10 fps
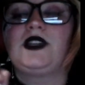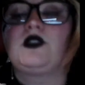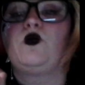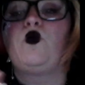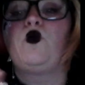So
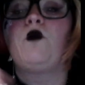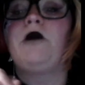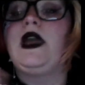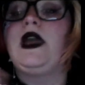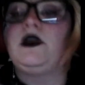it takes
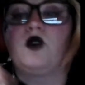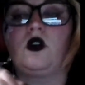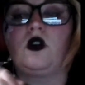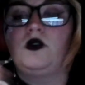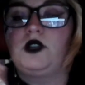
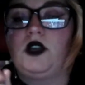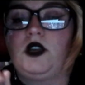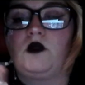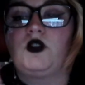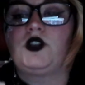many more
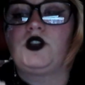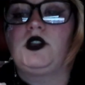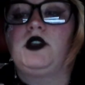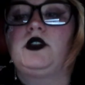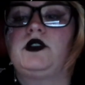coats to
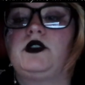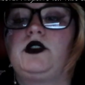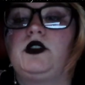airbrush it than it